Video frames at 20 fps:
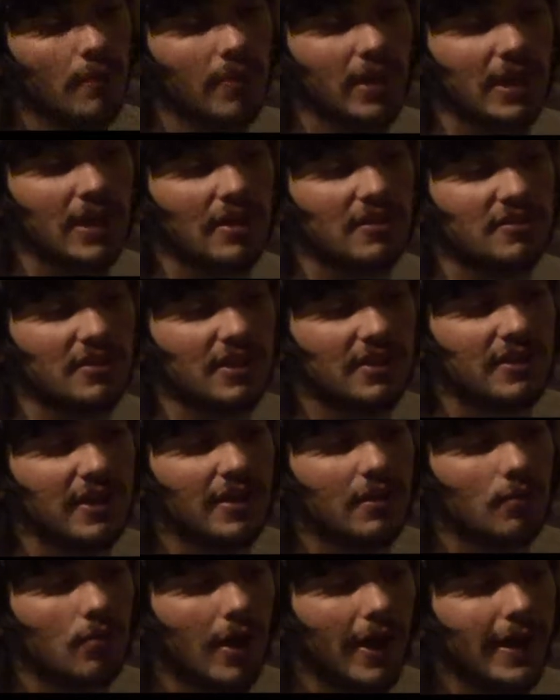because he
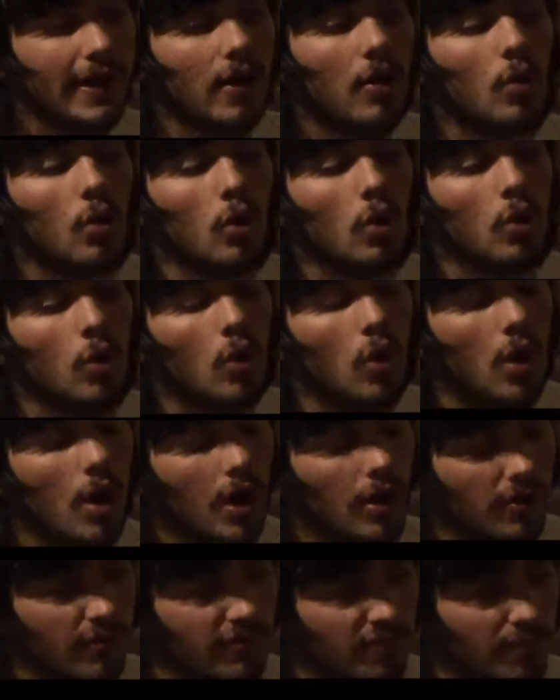did write a
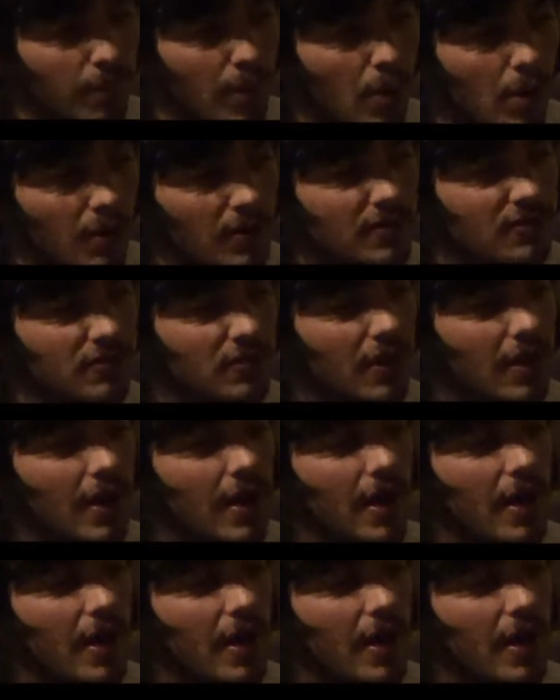lot of books,